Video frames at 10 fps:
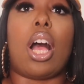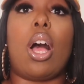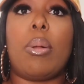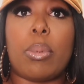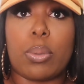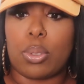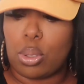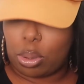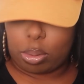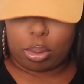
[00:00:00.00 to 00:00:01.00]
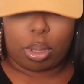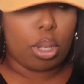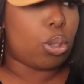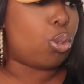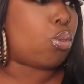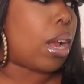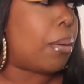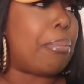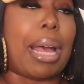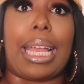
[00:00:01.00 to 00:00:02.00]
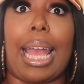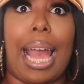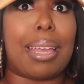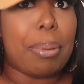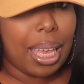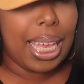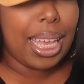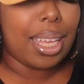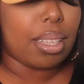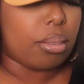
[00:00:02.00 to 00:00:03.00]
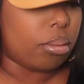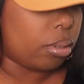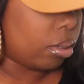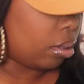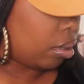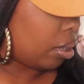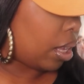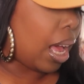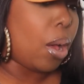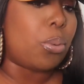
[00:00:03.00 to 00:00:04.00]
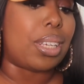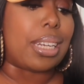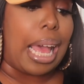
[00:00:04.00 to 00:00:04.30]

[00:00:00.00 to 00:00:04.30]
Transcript: I almost dropped my iPad. I would have